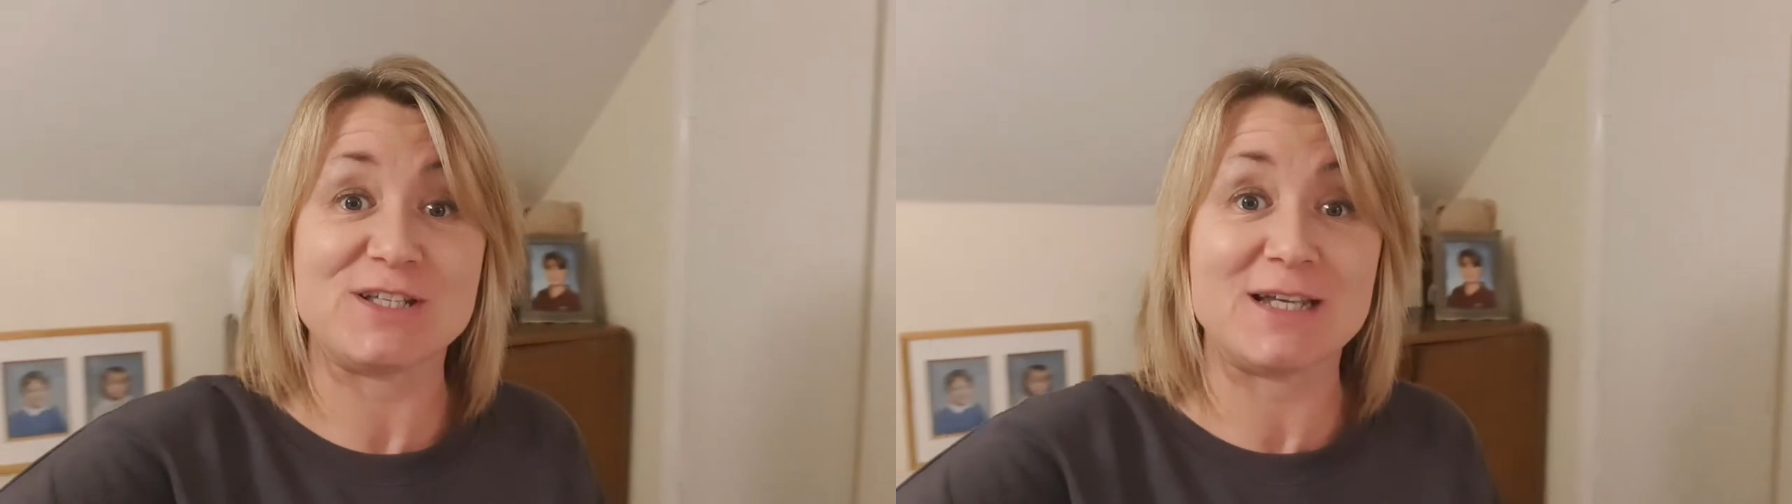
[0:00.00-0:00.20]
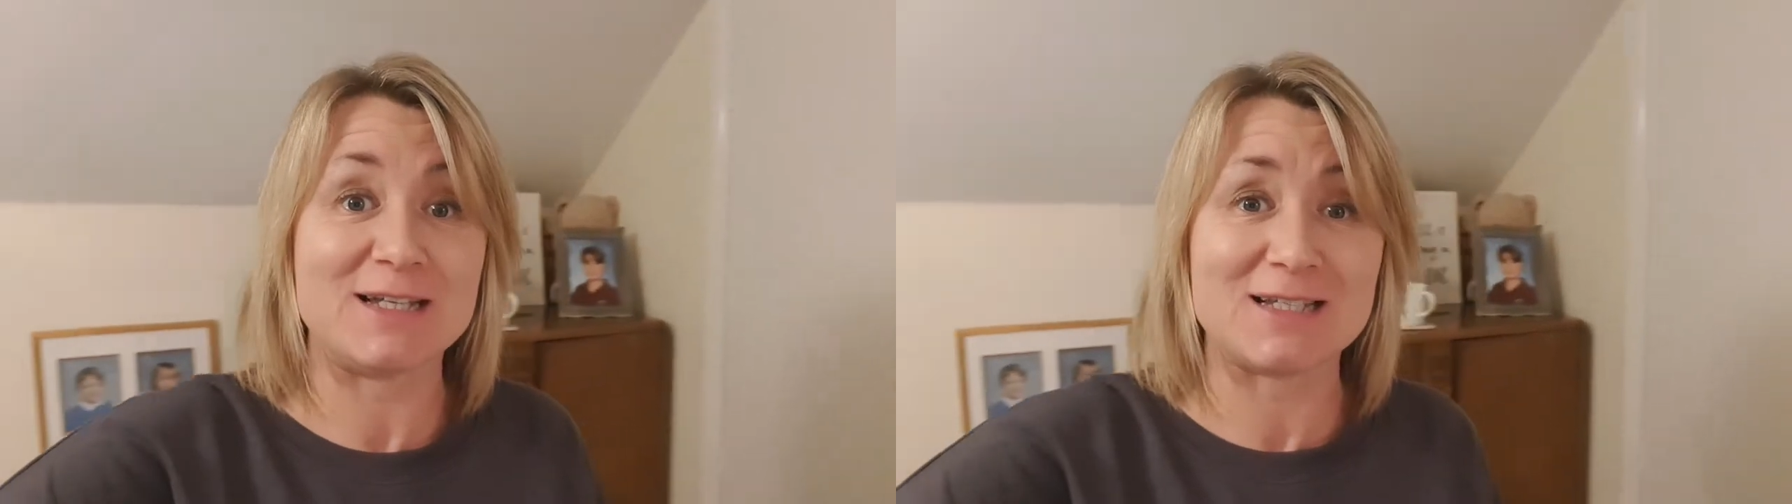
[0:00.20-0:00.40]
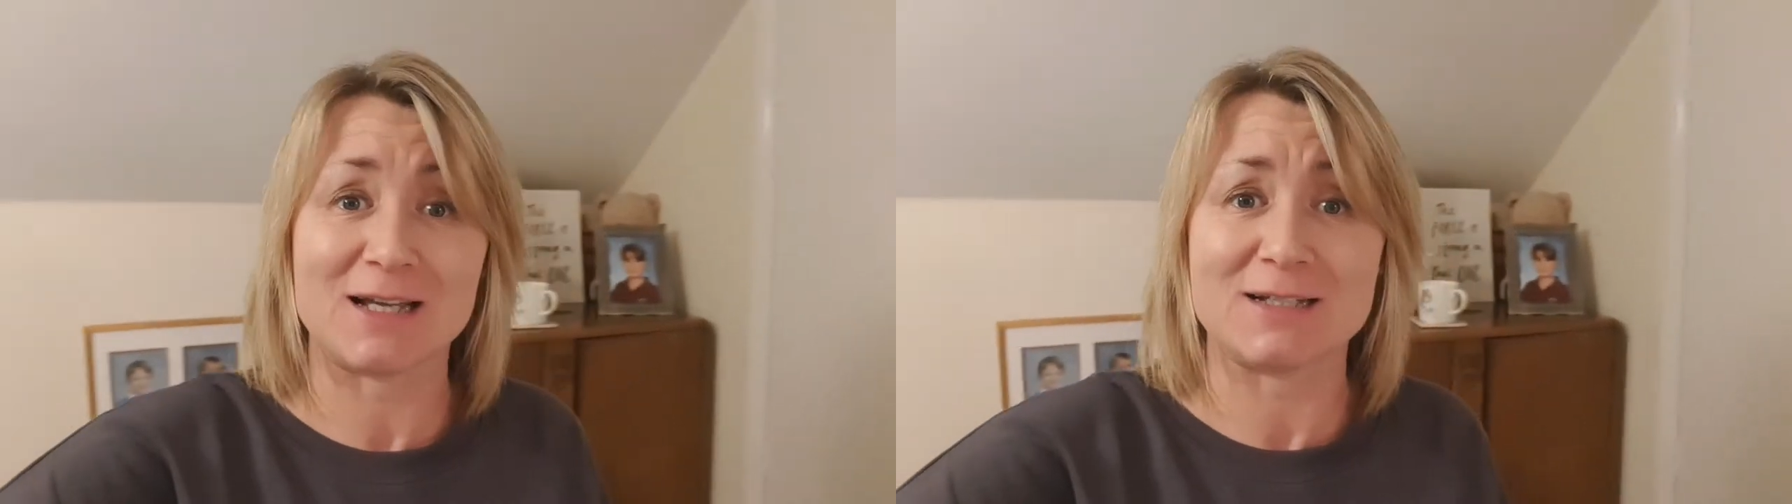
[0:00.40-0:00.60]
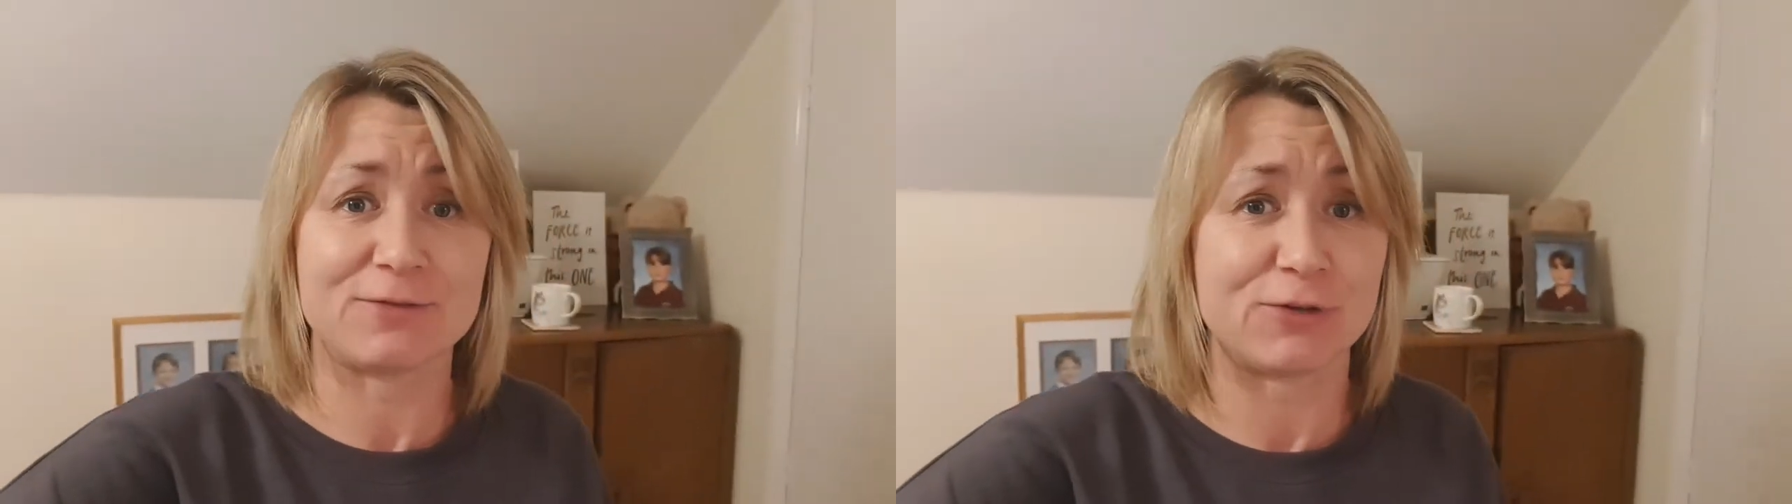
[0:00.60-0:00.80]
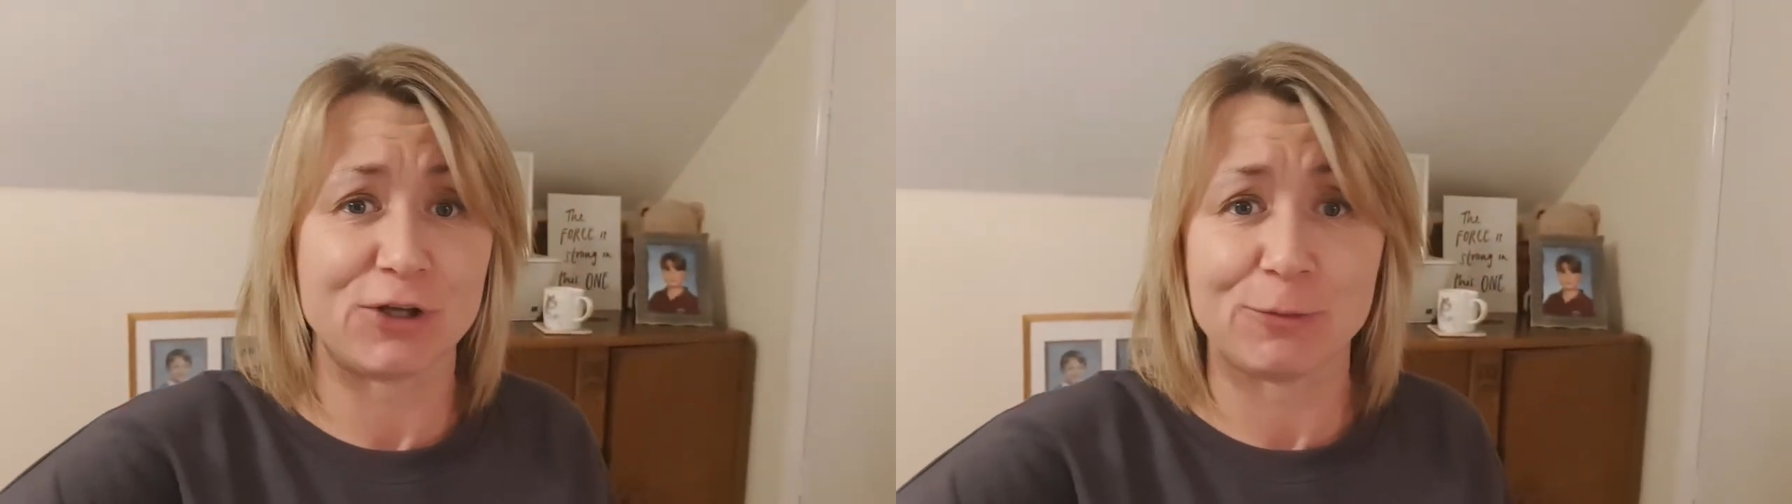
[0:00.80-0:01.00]
said he's like a
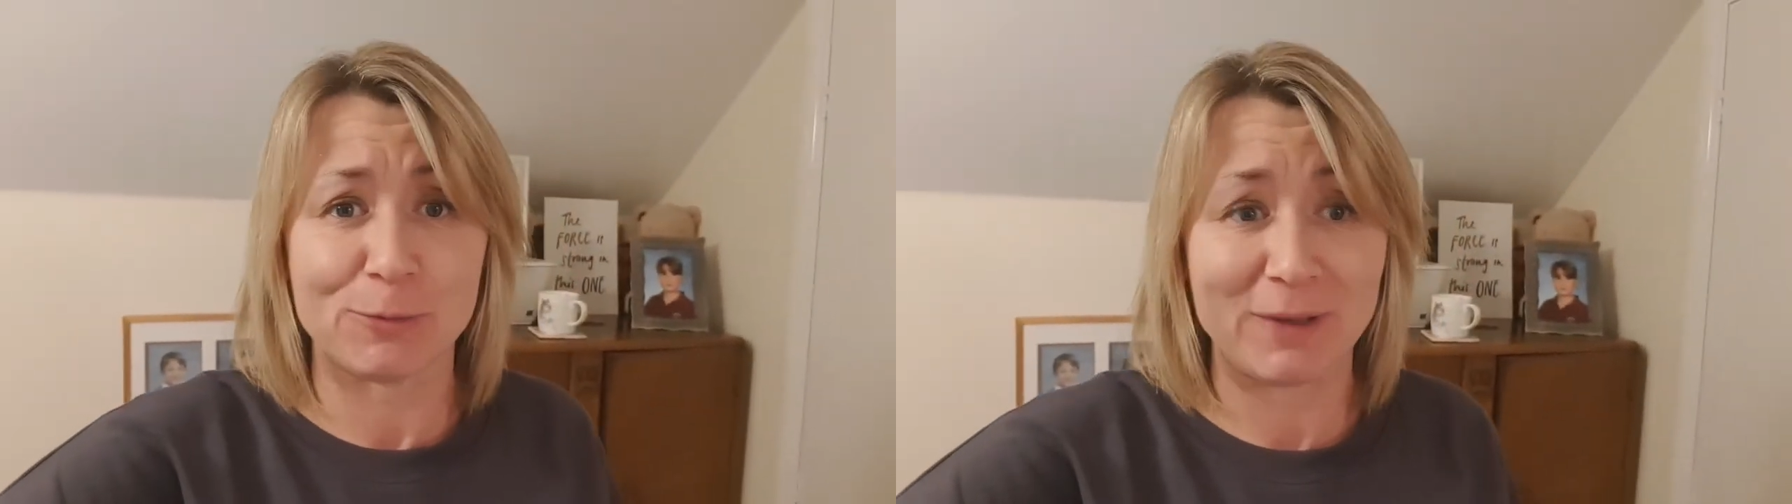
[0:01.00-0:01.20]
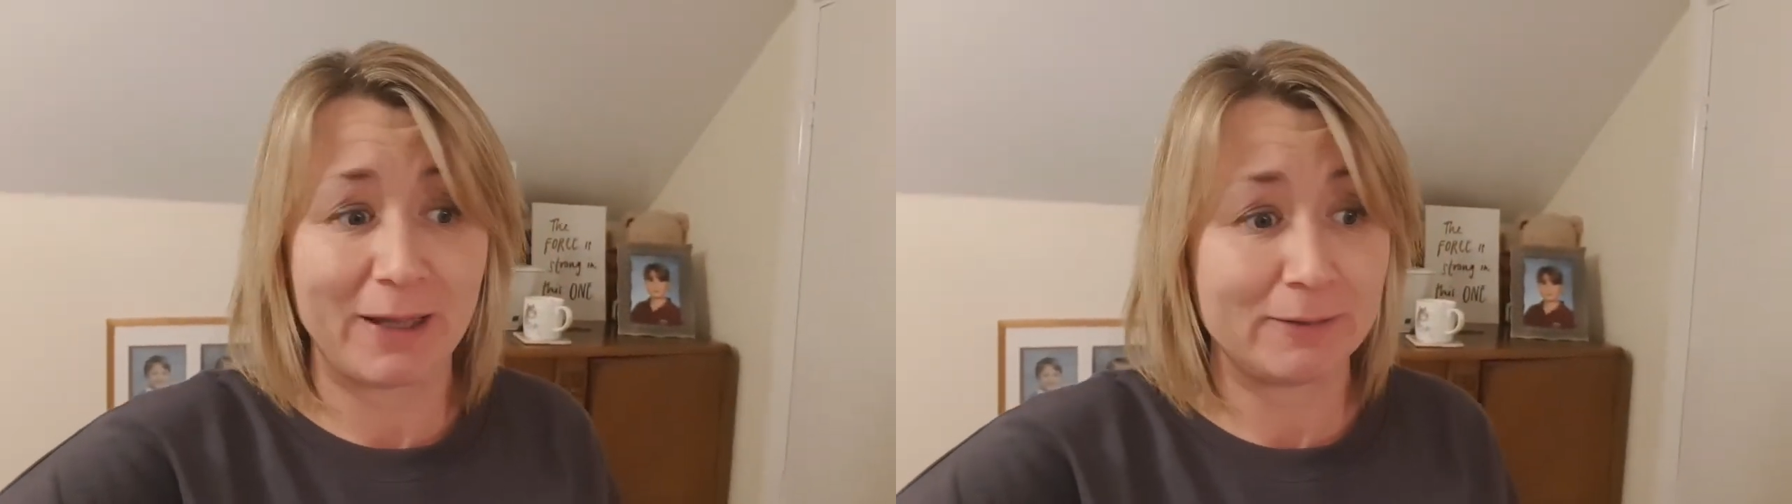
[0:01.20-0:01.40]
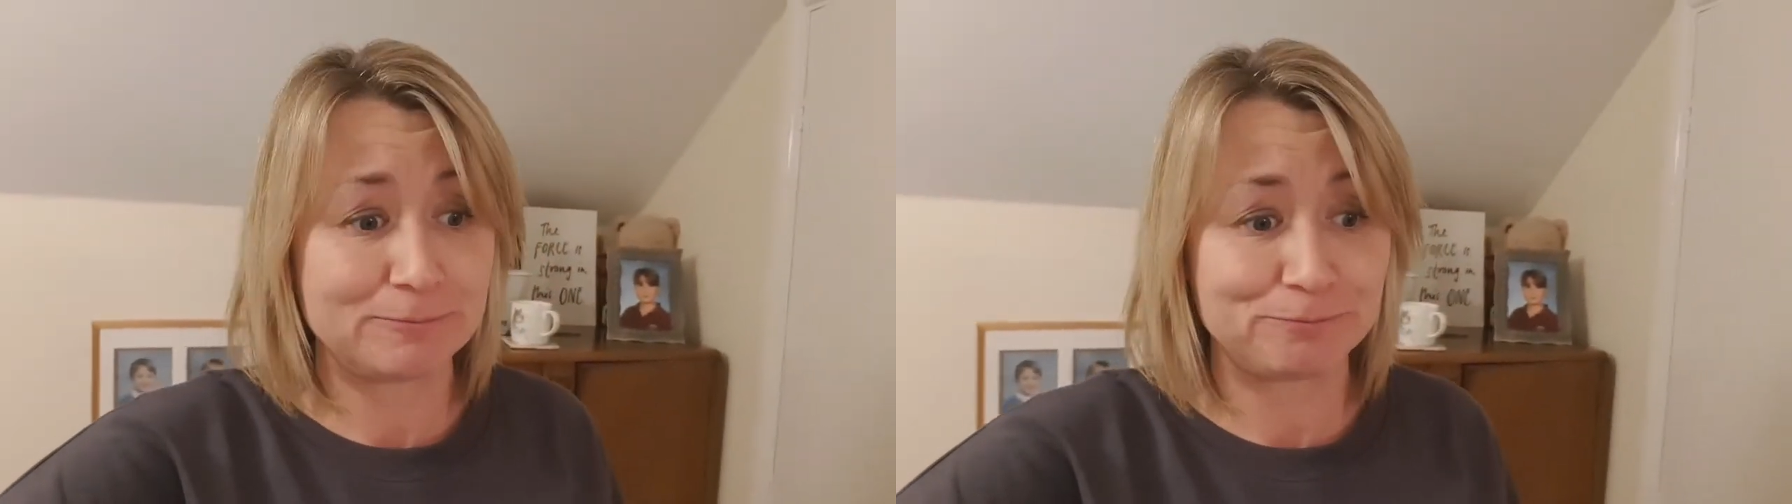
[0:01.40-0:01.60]
different human being.